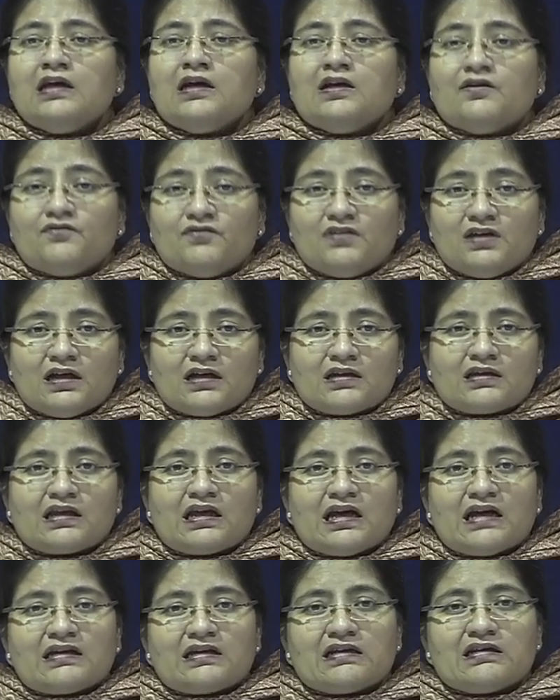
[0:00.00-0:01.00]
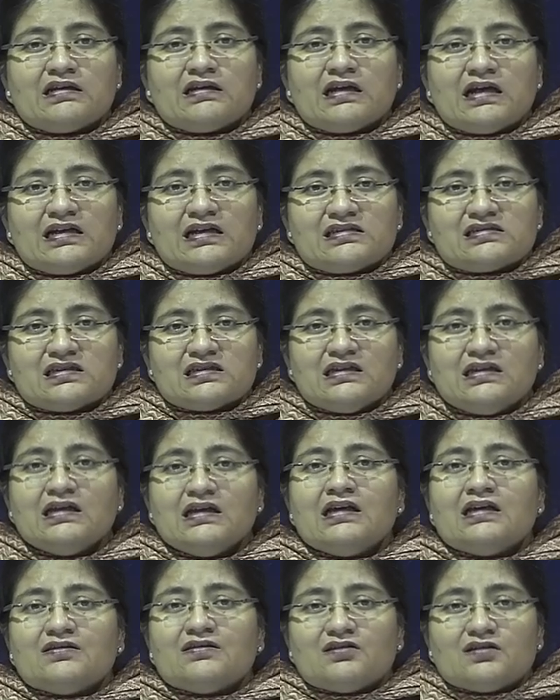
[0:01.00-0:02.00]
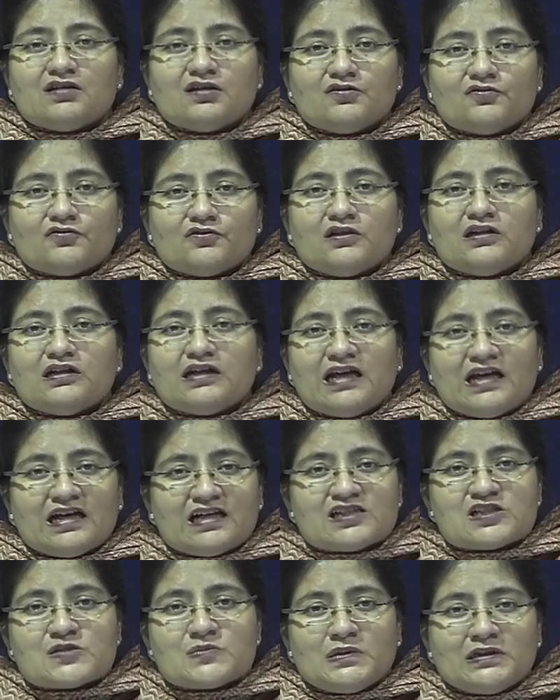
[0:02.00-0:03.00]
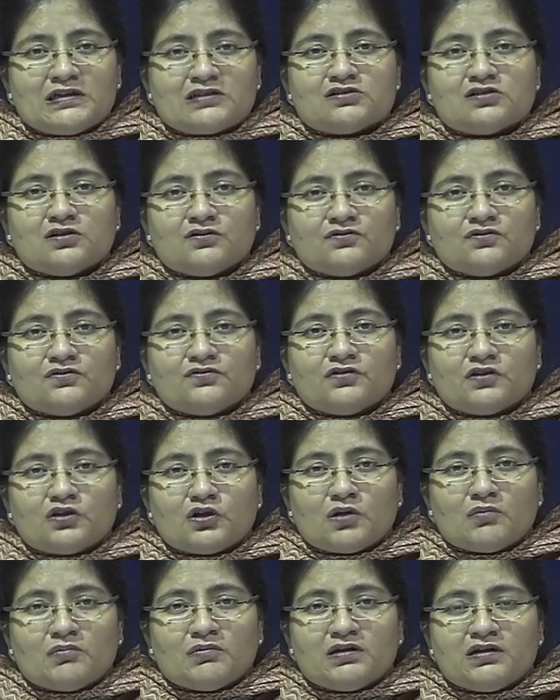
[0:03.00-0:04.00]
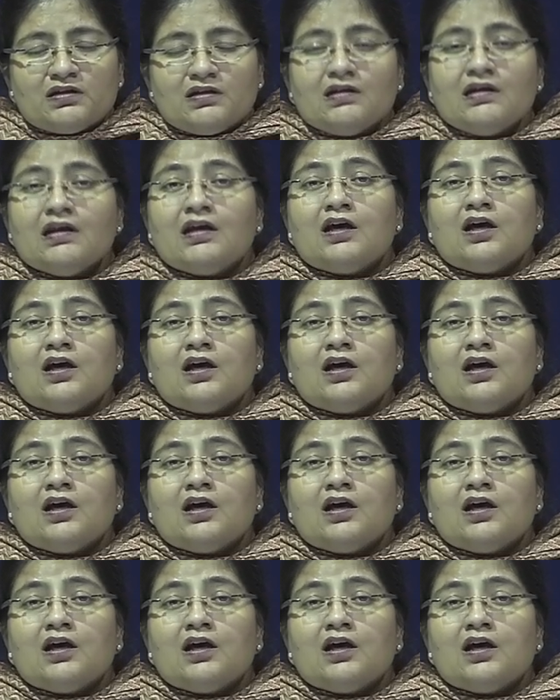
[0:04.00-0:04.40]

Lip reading: we are categorizing the different aspects of the phenomenon,